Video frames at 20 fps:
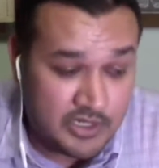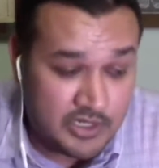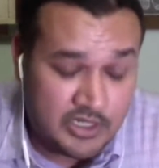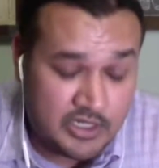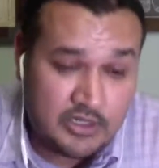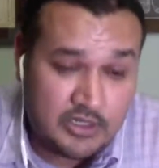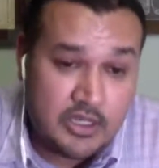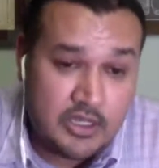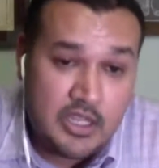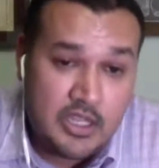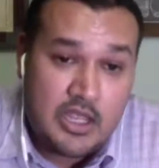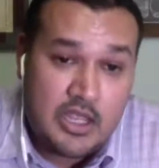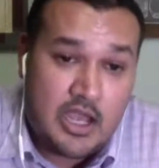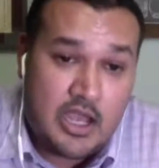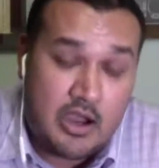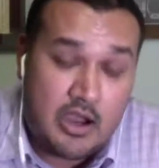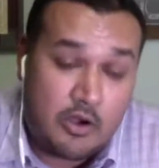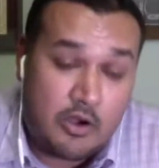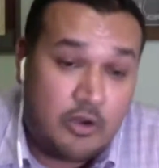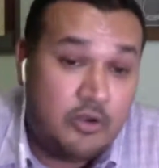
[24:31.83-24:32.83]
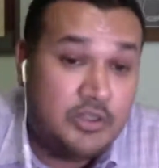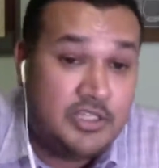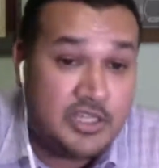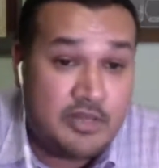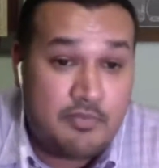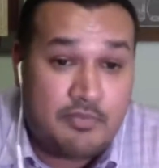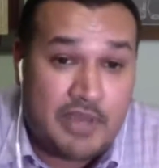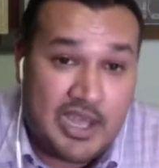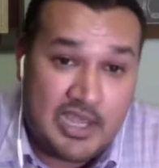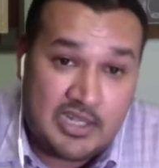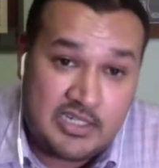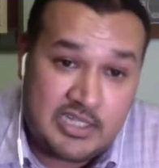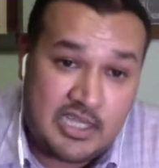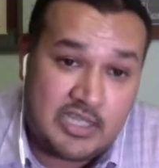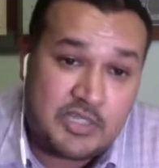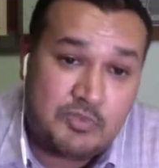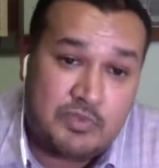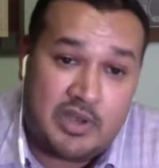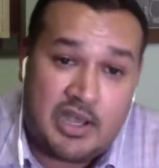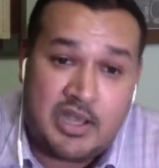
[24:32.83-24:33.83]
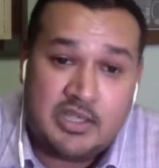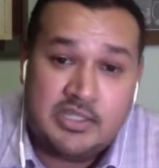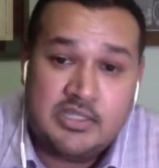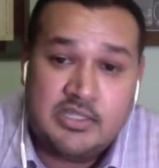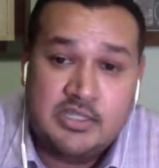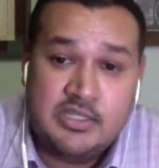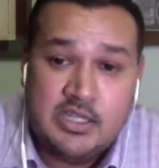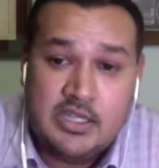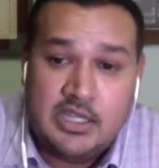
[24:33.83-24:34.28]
in or who didn't buy a Tesh box,